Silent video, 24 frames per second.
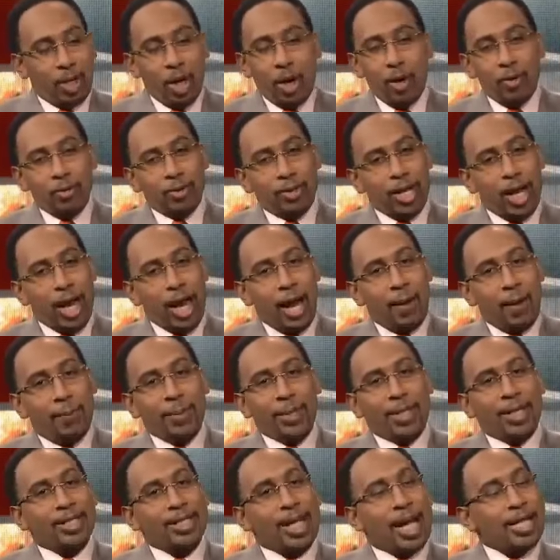go down
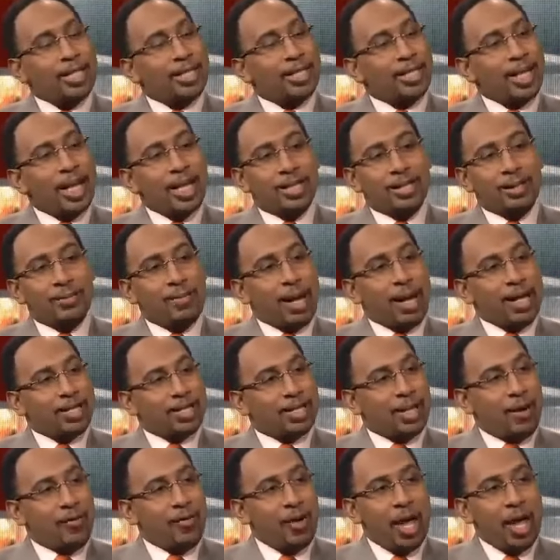because I said to
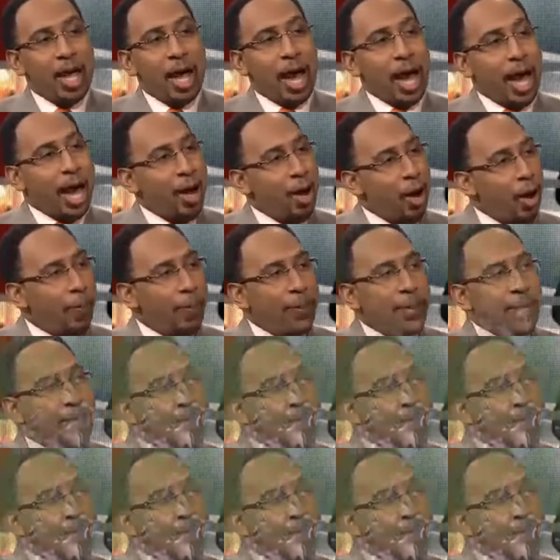myself, I hope